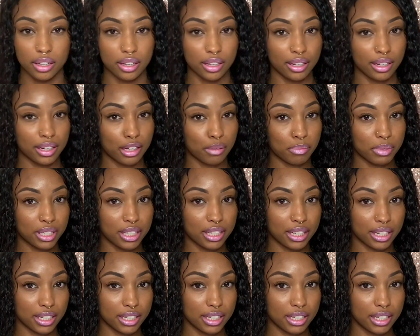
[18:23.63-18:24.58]

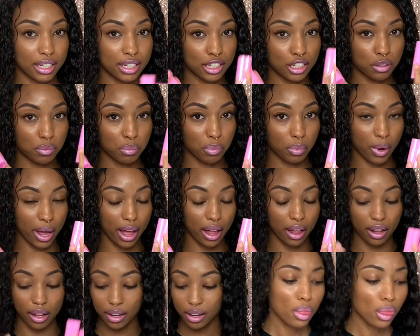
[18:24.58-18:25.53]
lipsticks as
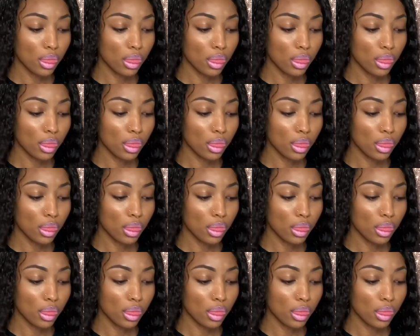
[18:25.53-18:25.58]
well.